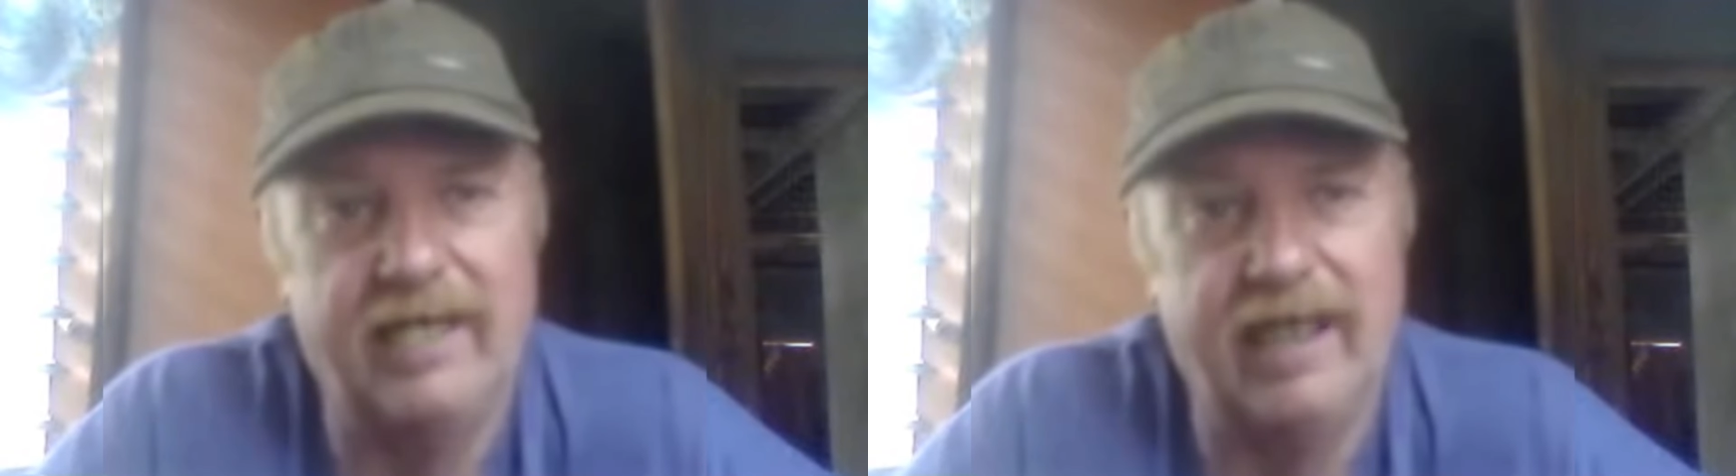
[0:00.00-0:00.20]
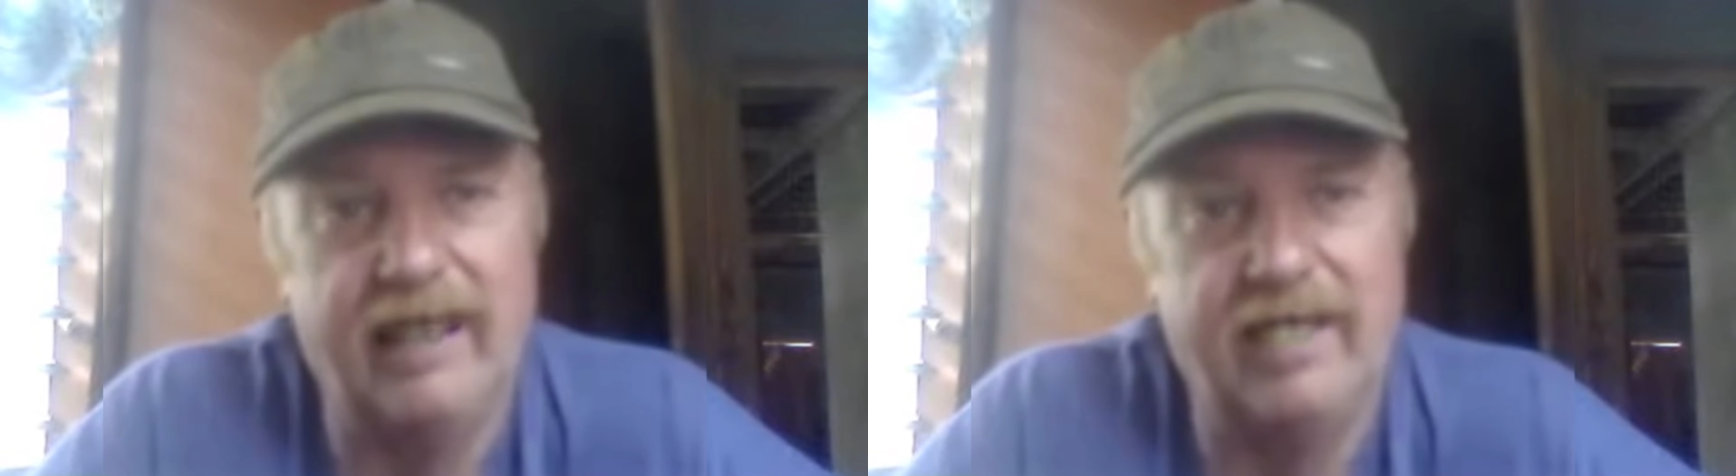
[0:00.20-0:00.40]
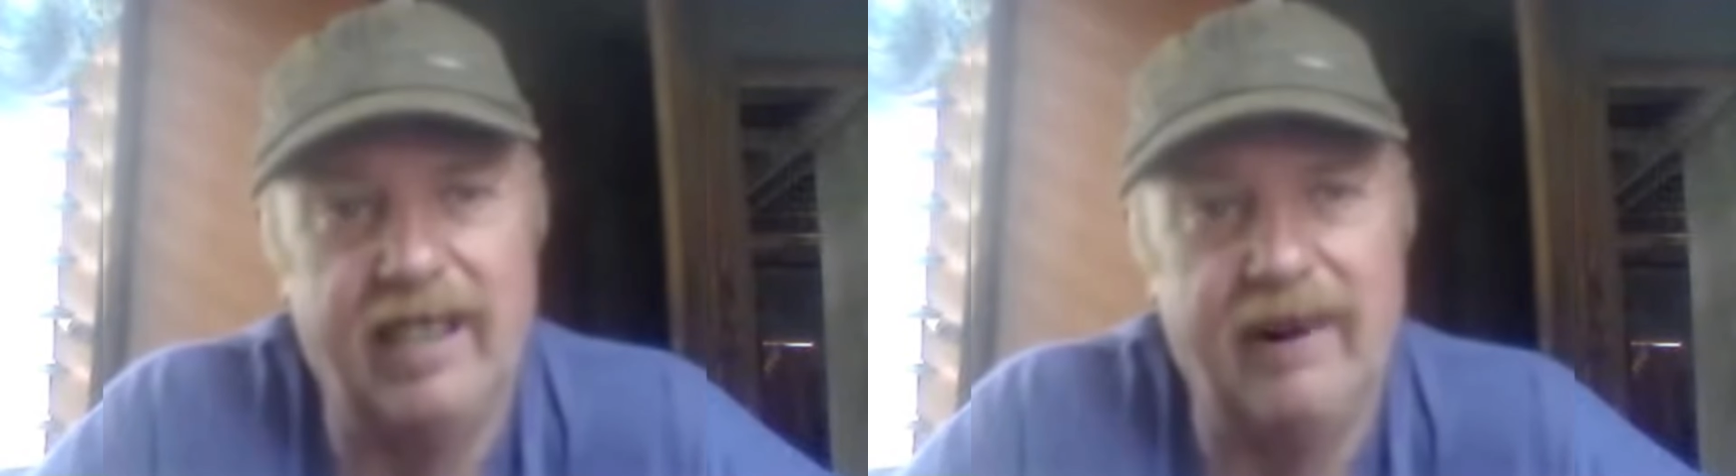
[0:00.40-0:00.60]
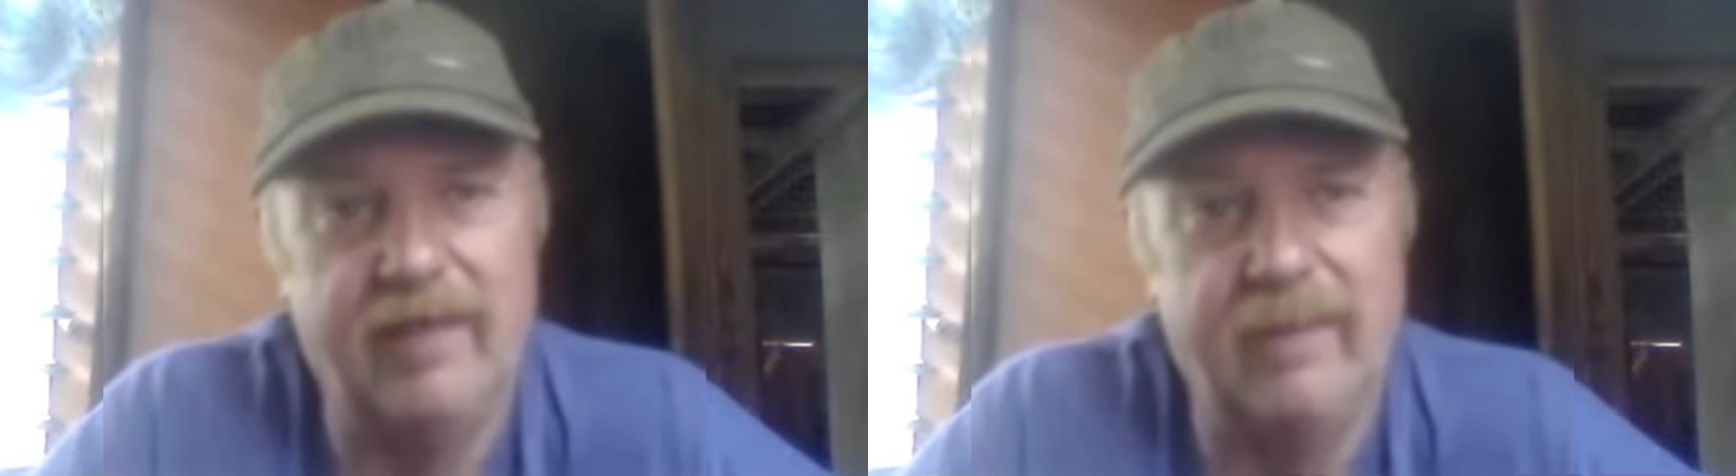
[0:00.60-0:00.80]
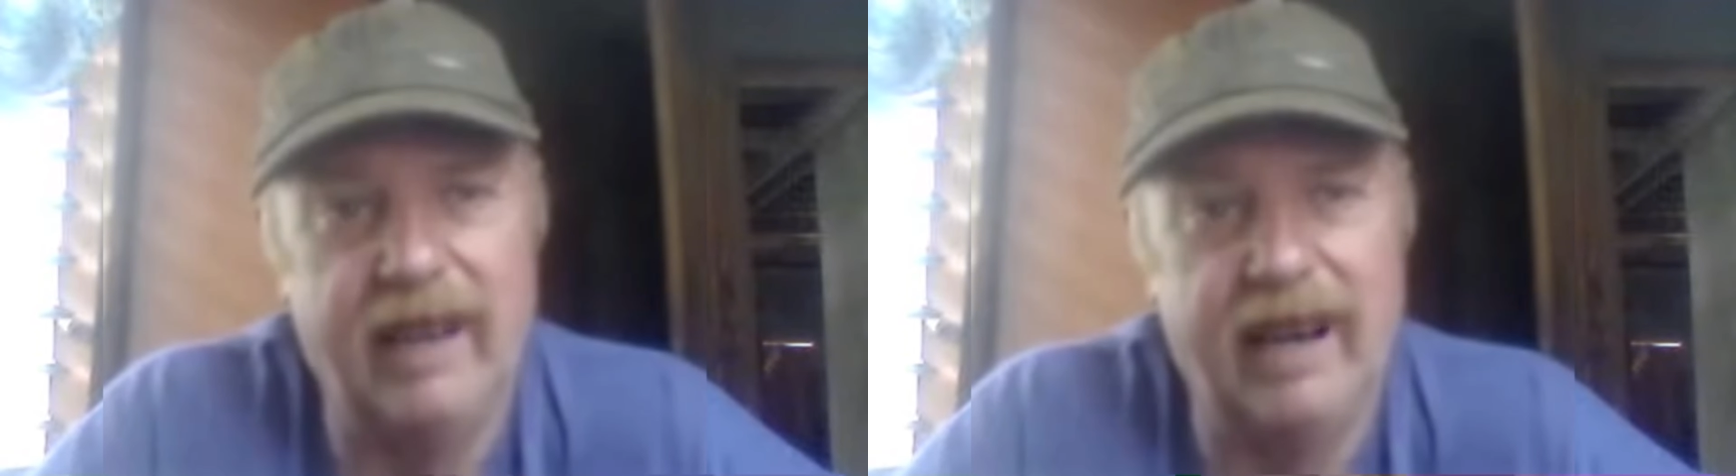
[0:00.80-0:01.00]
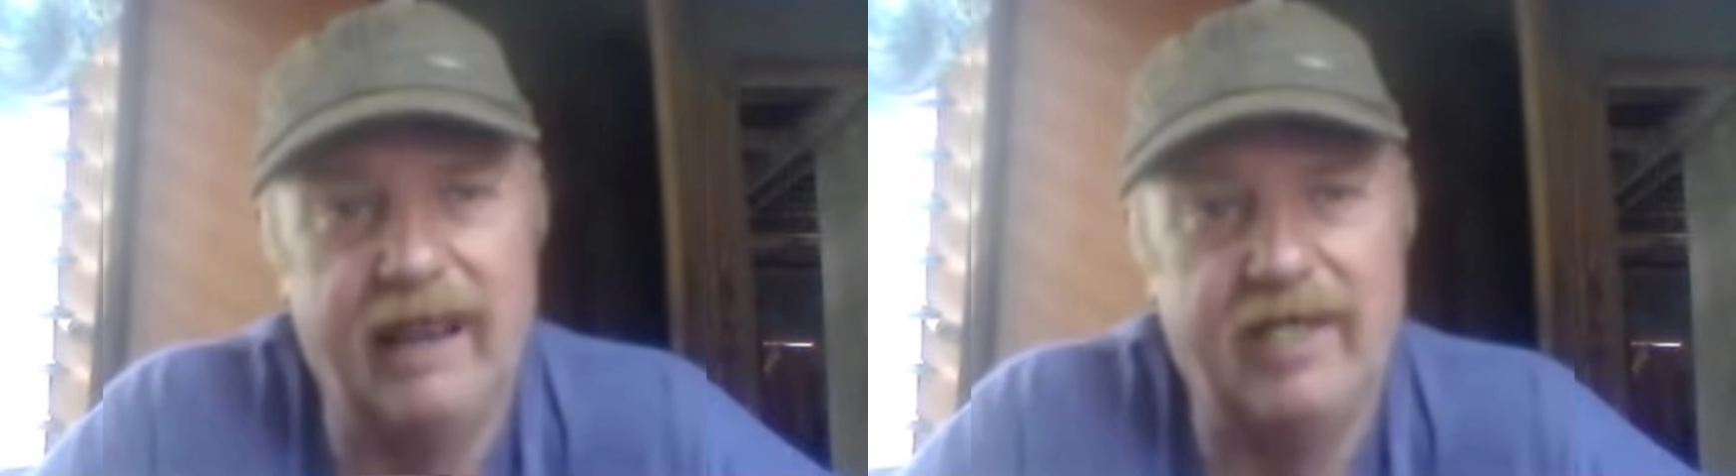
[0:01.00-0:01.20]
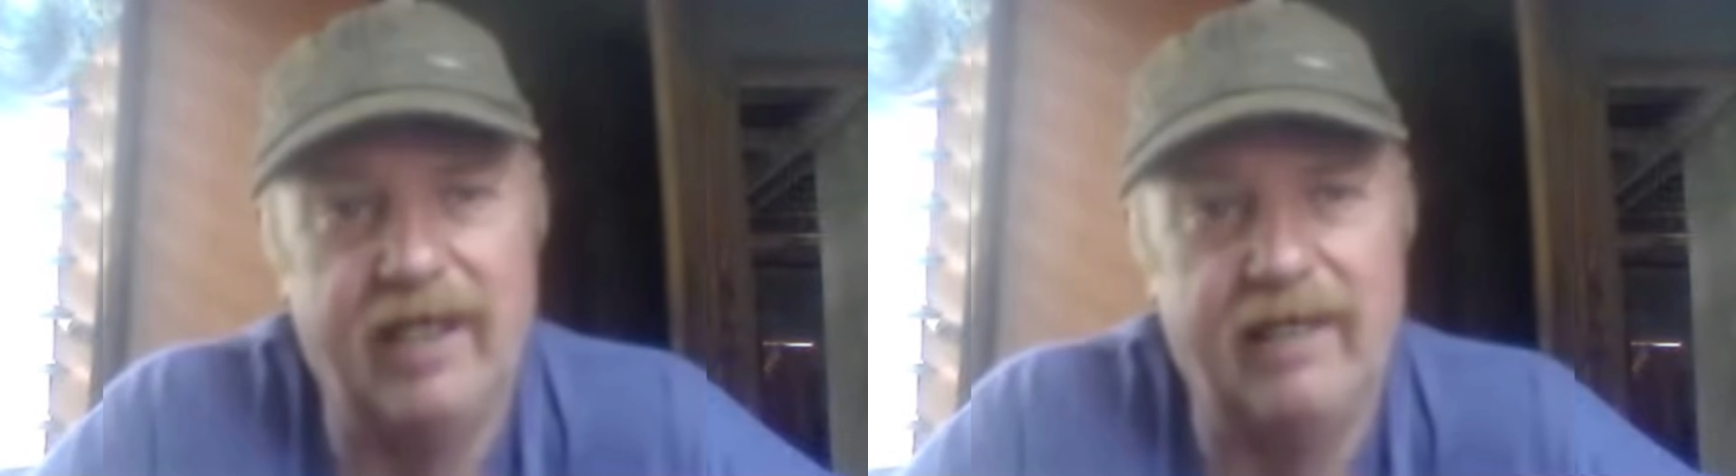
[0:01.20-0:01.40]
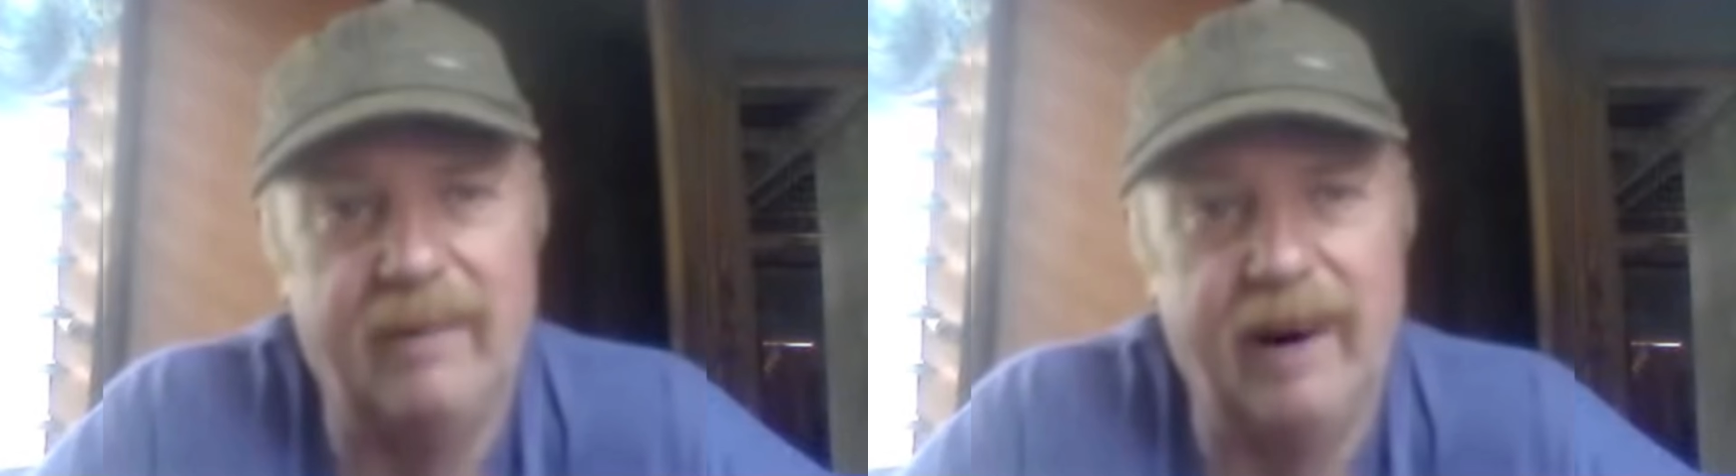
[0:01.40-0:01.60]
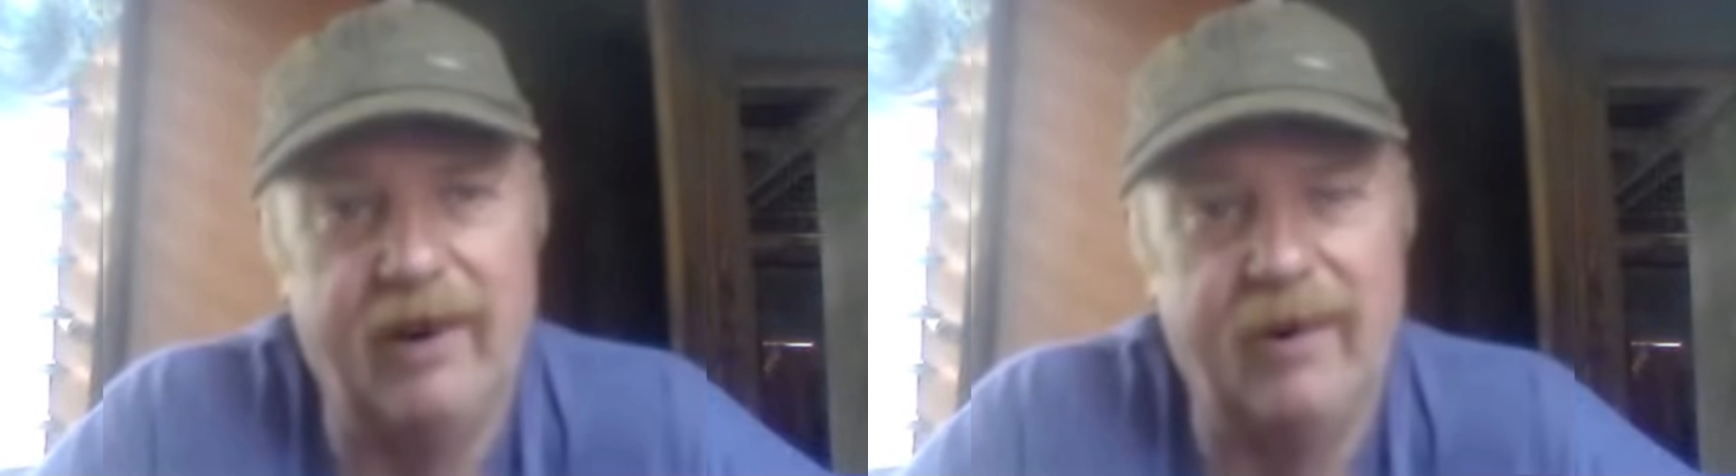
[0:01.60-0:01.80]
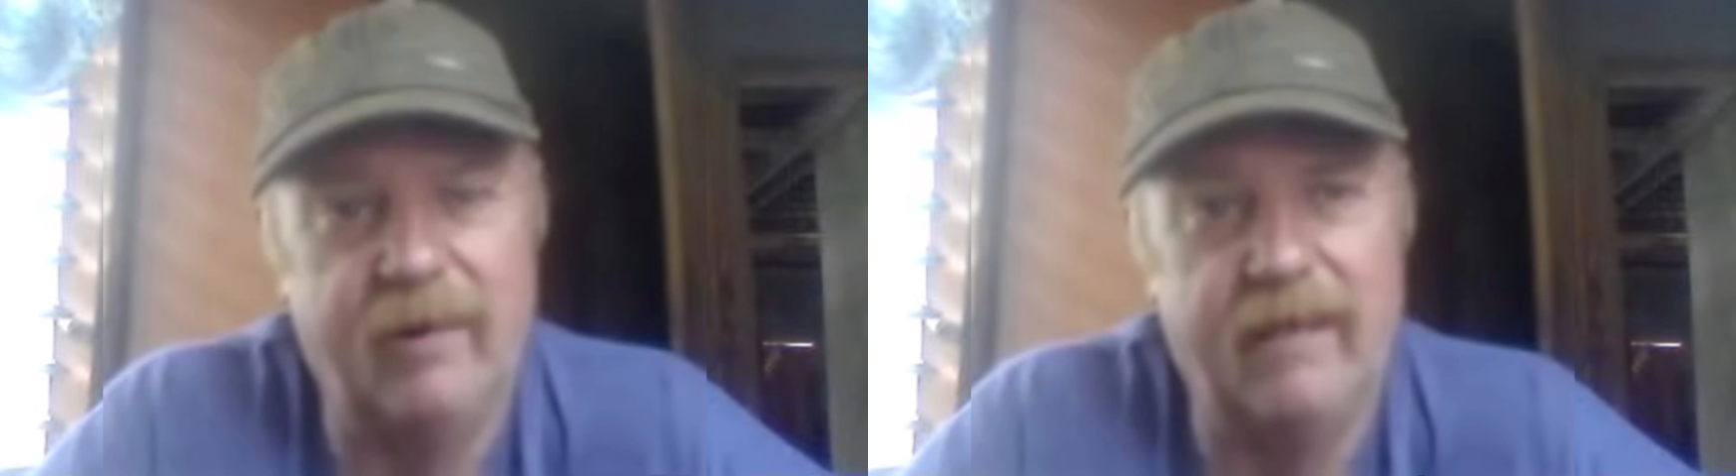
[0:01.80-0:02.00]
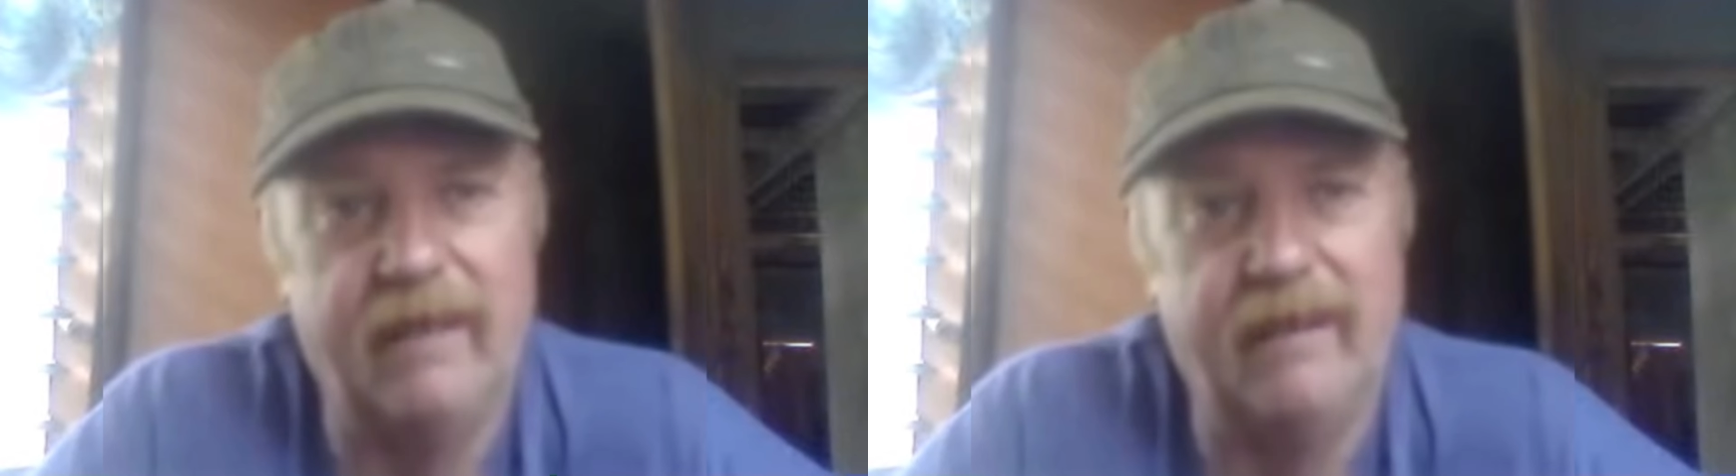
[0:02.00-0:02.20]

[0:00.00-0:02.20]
a 16th of an inch in the middle.